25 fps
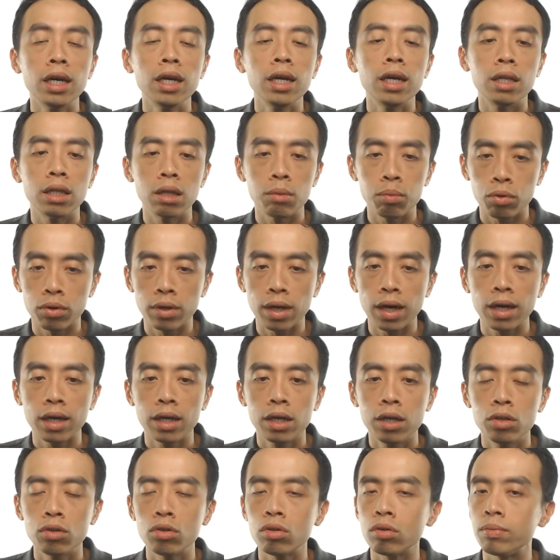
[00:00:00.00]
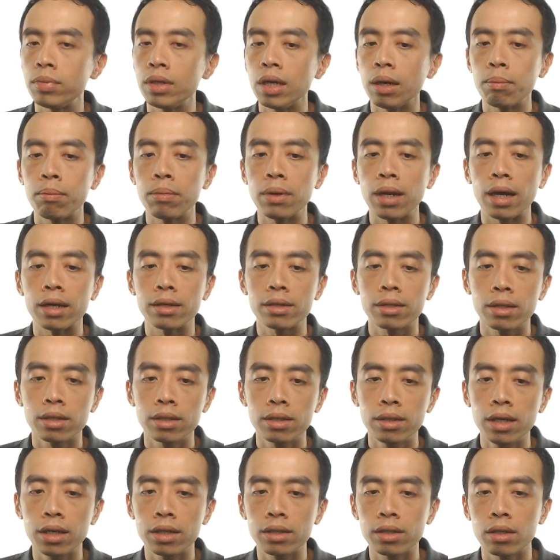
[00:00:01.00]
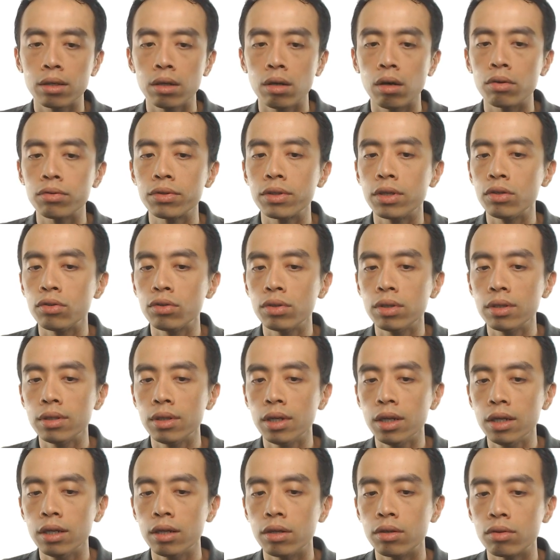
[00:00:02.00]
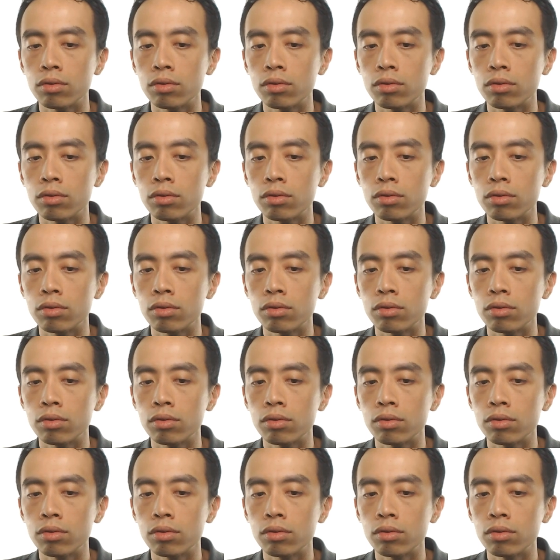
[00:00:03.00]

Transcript: in the product should be a plus 6 oxidation state.